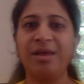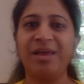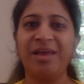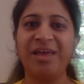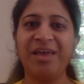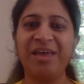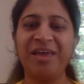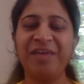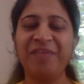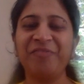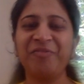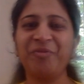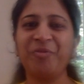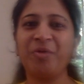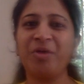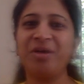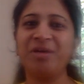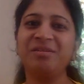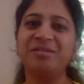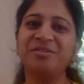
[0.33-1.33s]
Hey
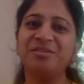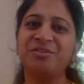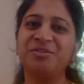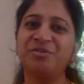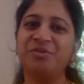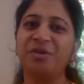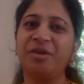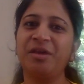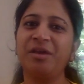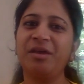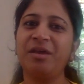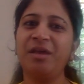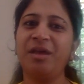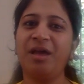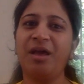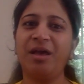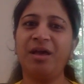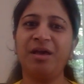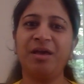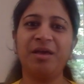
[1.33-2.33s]
everyone, today
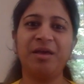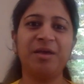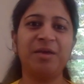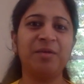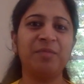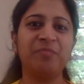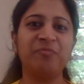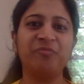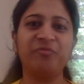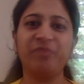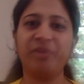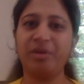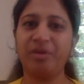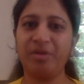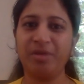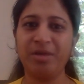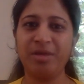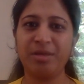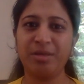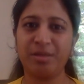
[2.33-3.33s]
I am
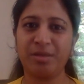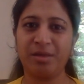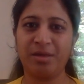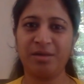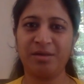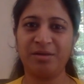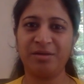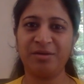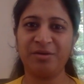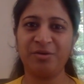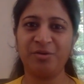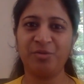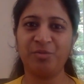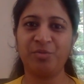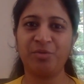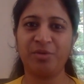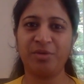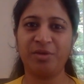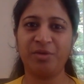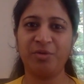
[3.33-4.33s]
very excited to
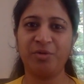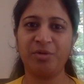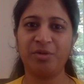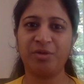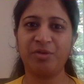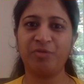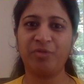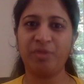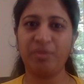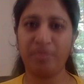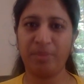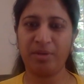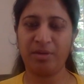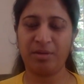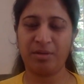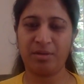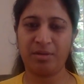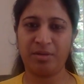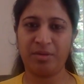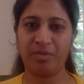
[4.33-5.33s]
bring you a
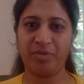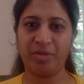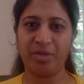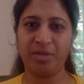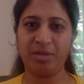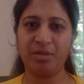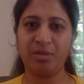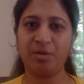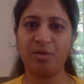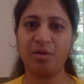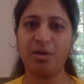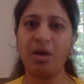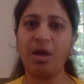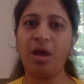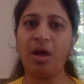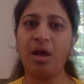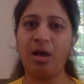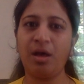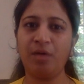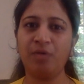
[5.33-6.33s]
three-part series on
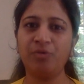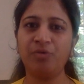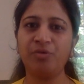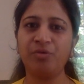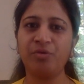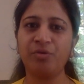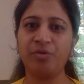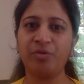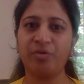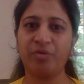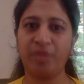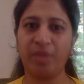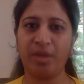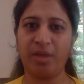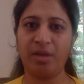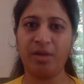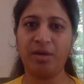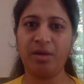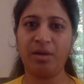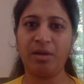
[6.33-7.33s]
how to
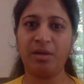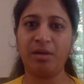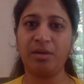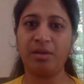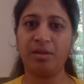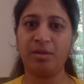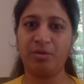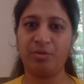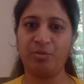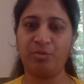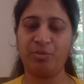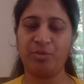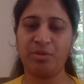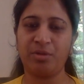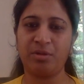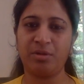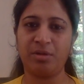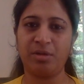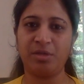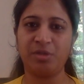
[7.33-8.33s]
create and give
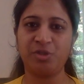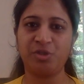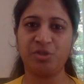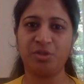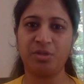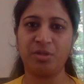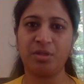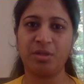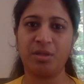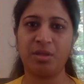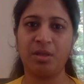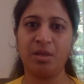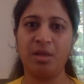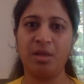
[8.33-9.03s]
presentations.